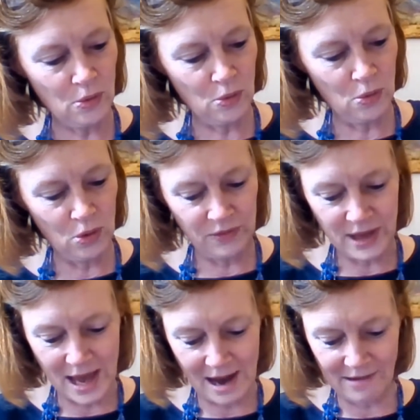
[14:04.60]
all of
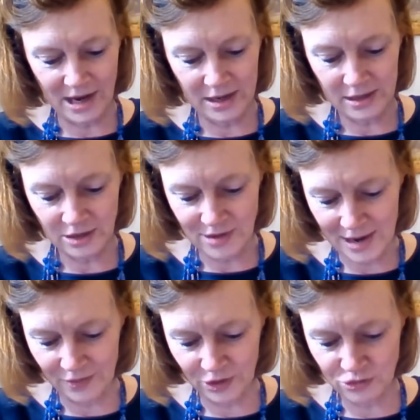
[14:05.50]
the area
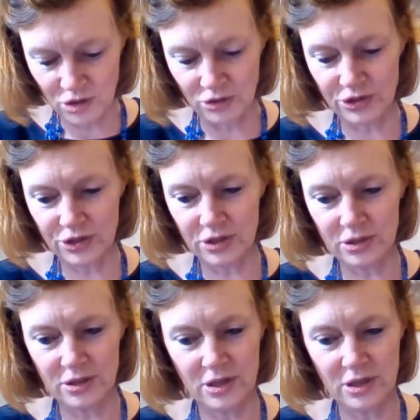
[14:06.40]
around the cross.